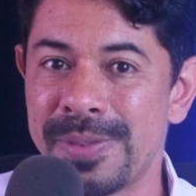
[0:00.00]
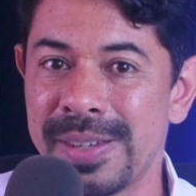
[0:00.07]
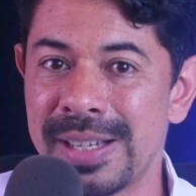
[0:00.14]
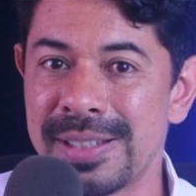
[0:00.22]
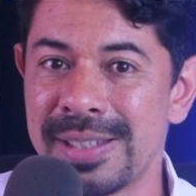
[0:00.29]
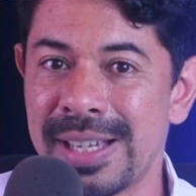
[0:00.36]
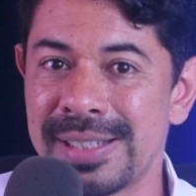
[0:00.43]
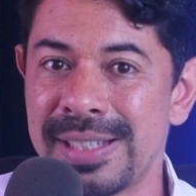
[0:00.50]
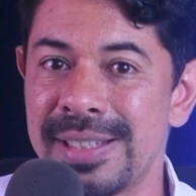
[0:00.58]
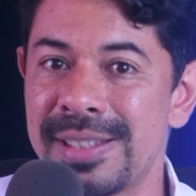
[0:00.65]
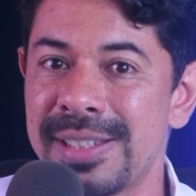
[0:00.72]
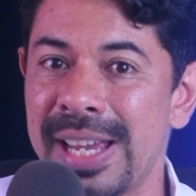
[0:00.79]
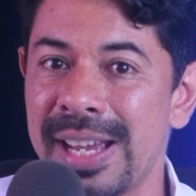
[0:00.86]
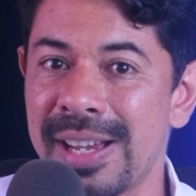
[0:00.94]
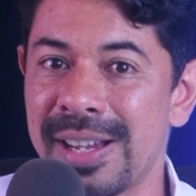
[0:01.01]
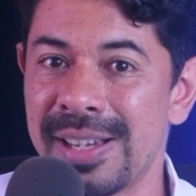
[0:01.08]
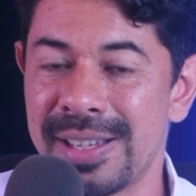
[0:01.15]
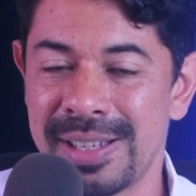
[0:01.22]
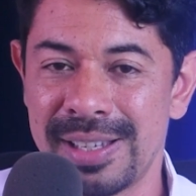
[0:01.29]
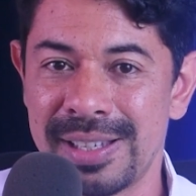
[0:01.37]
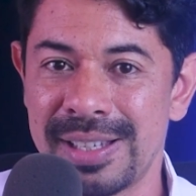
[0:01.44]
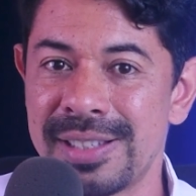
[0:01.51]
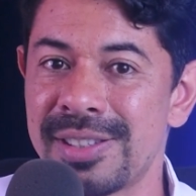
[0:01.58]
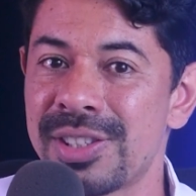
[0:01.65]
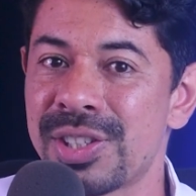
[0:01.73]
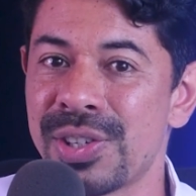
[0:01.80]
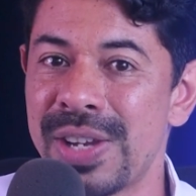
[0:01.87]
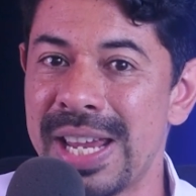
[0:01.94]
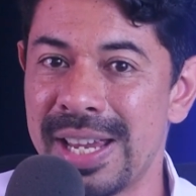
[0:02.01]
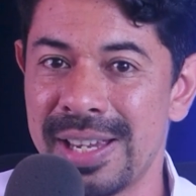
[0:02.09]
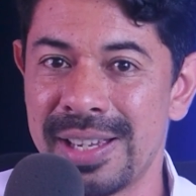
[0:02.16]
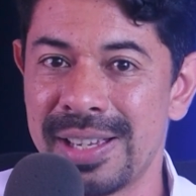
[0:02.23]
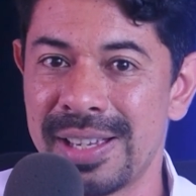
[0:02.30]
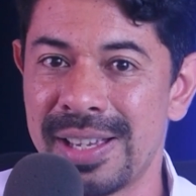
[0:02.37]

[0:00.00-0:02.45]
Yes, as in think, tree,